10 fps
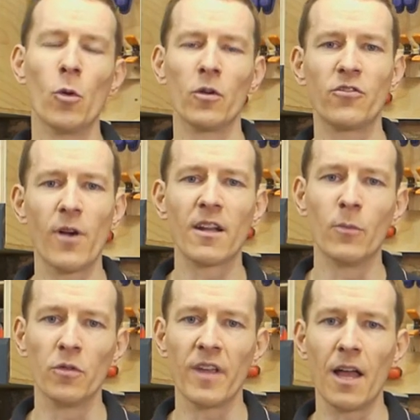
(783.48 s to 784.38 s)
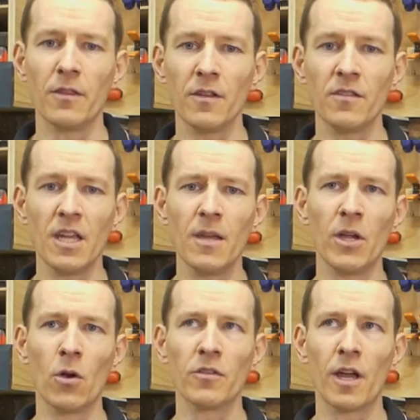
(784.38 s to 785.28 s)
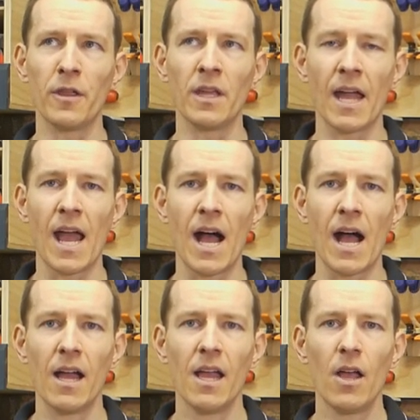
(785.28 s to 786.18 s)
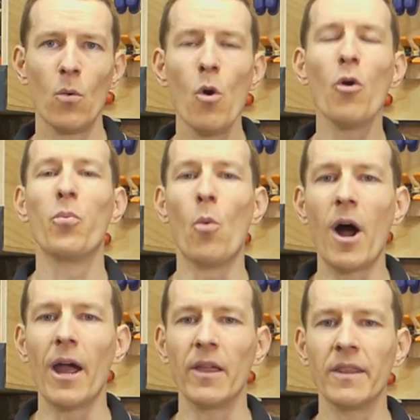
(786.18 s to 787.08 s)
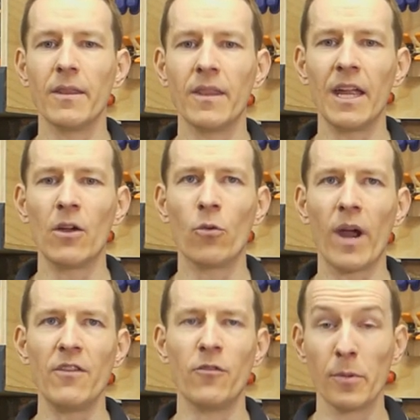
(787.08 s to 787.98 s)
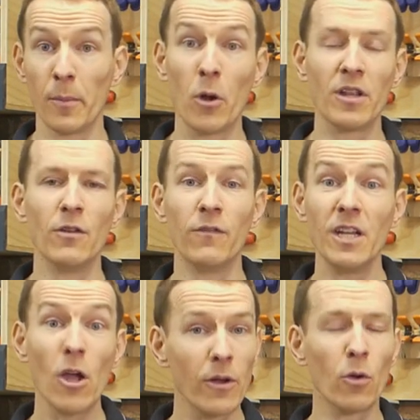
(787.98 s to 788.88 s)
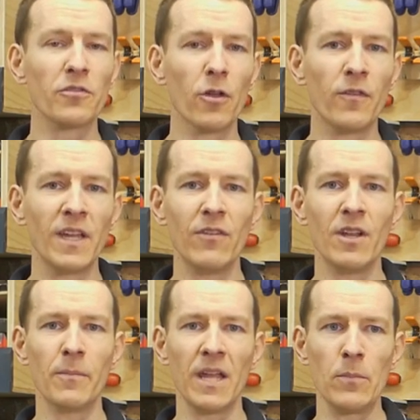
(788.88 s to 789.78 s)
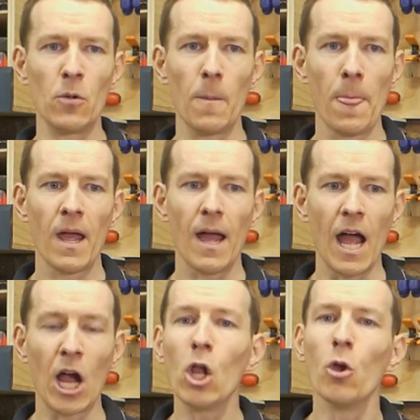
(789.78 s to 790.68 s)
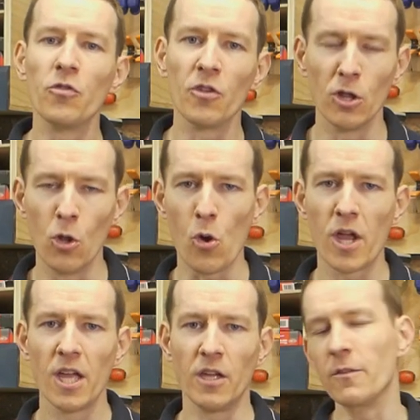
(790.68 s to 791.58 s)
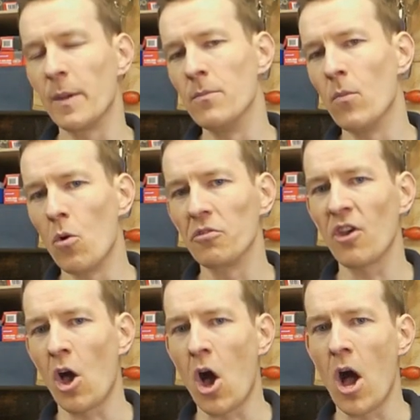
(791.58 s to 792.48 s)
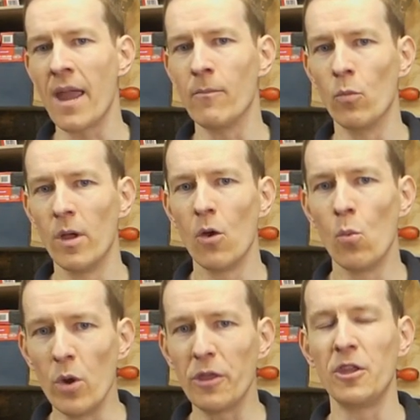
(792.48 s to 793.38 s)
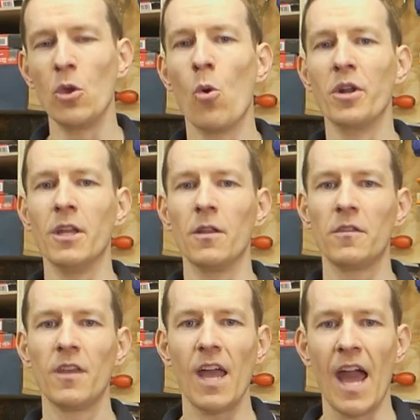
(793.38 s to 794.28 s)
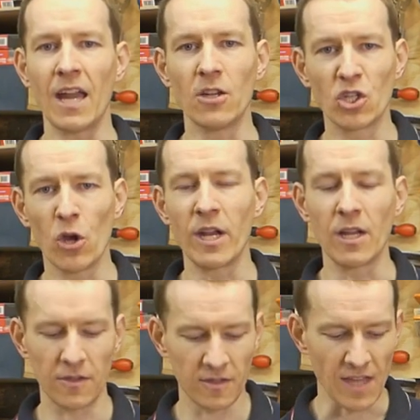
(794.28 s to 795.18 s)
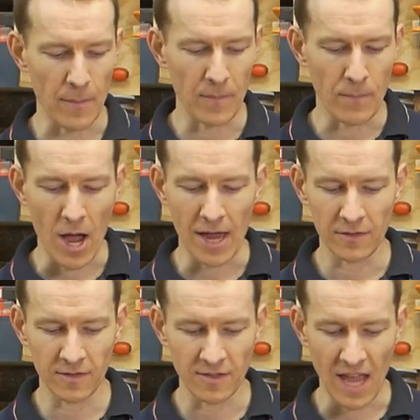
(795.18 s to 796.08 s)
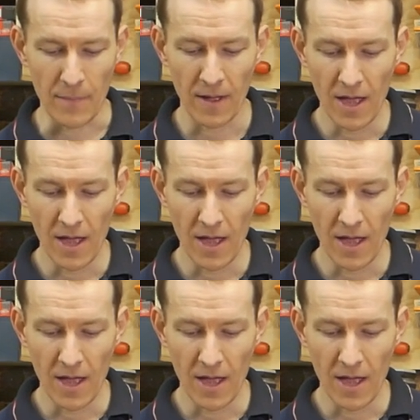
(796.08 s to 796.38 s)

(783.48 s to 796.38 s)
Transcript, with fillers: more Instructables out this year because I think they are worthwhile and they're great for promoting your video and also for giving people a closer look. You spend more time with the audience and showing it step by step.